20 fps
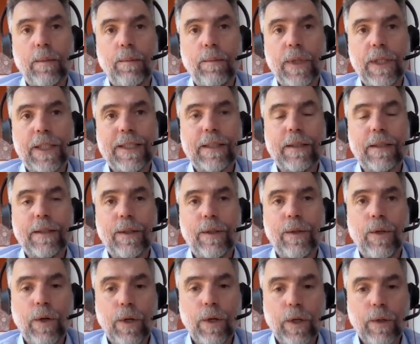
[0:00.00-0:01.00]
but
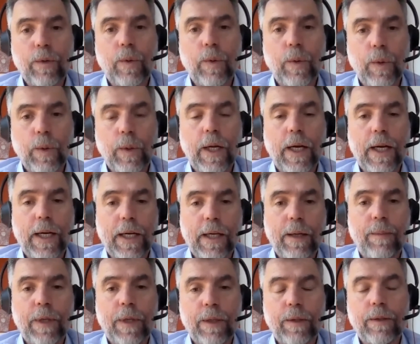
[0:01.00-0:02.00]
not all
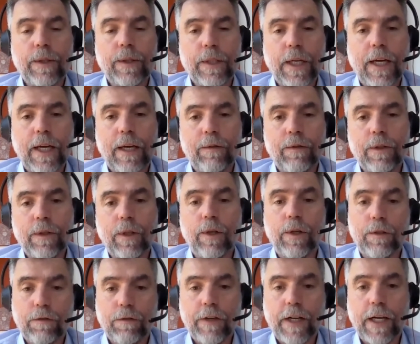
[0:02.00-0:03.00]
AMLs have a lot
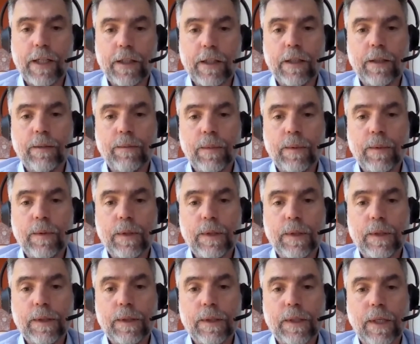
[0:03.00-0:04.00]
of fat in them.
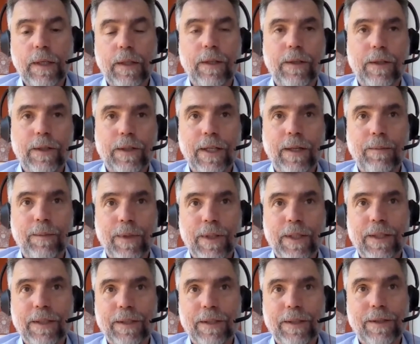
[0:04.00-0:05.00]
So there are some
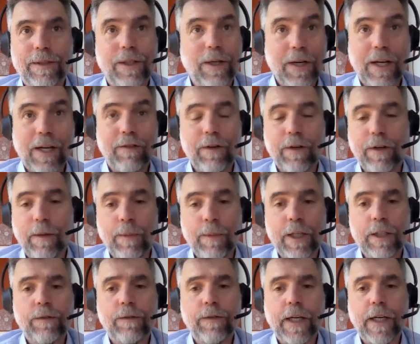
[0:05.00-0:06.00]
that don't have very
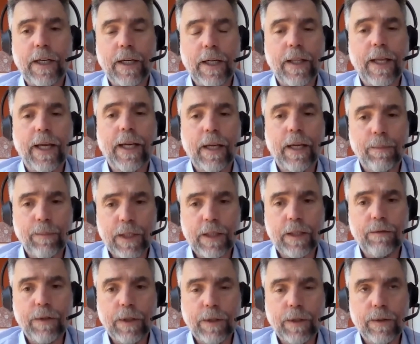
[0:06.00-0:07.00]
much fat, and they can be
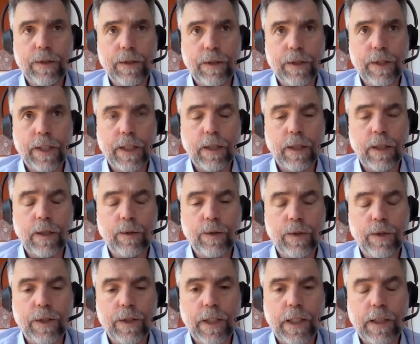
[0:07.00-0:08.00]
difficult to see on
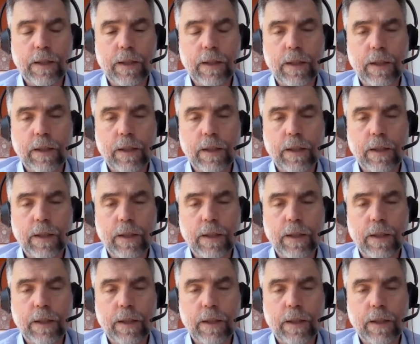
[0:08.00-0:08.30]
ultrasound.